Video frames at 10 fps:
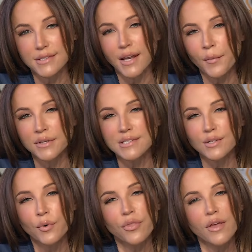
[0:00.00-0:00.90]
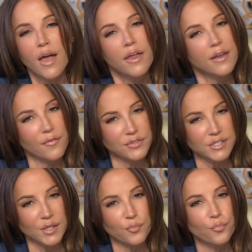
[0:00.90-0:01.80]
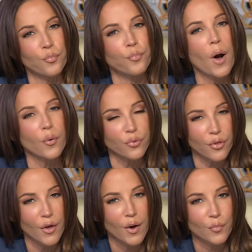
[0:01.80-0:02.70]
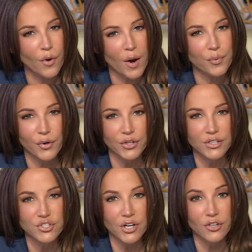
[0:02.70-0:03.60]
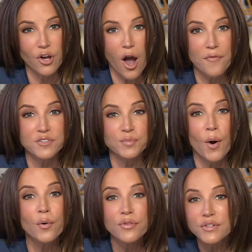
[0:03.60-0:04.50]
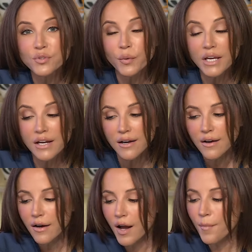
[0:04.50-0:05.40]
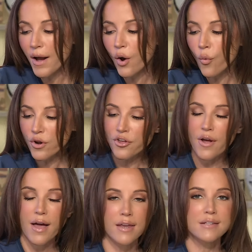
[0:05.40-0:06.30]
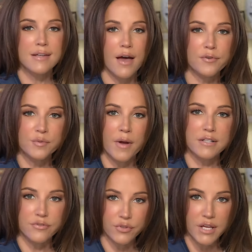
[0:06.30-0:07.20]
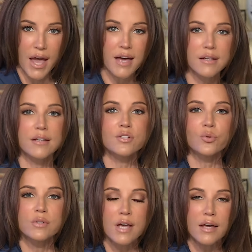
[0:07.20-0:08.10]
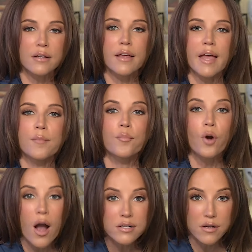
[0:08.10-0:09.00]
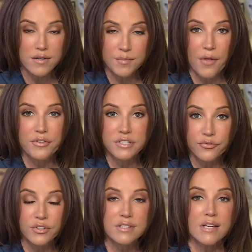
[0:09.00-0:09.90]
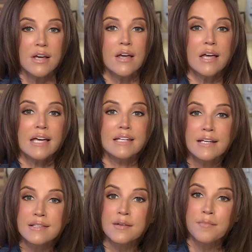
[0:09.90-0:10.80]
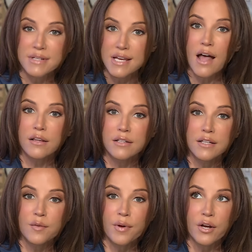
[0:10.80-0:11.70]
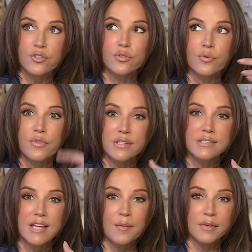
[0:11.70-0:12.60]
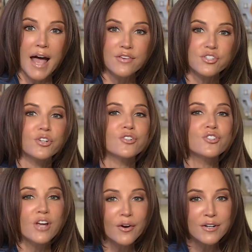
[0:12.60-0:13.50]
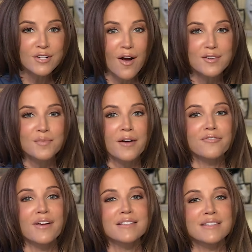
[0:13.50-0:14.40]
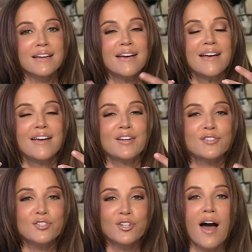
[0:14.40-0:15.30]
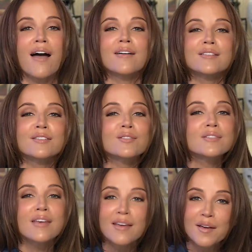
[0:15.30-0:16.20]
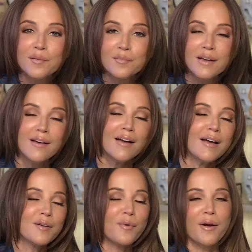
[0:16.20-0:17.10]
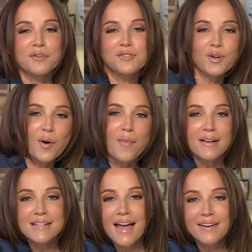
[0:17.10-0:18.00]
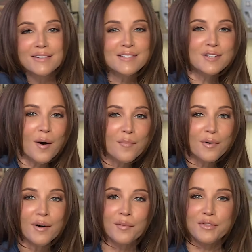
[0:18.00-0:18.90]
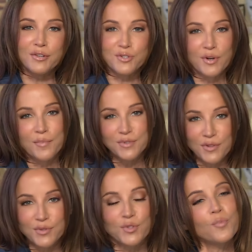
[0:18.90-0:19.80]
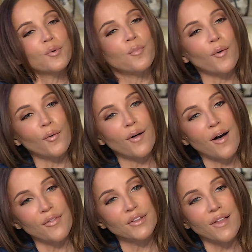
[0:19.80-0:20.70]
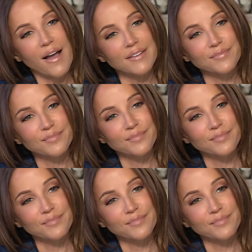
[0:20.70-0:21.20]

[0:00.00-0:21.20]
because today I want to stick with the NFC. Both Brock Purdy and Jared Goff spoke this week about where their head is at, respectively, heading into a title game. Brock talked about the difference in his mentality compared to this time last year, and Jared talked about facing his childhood team and wearing Joe Montana's number with a trip to the Super Bowl on the line.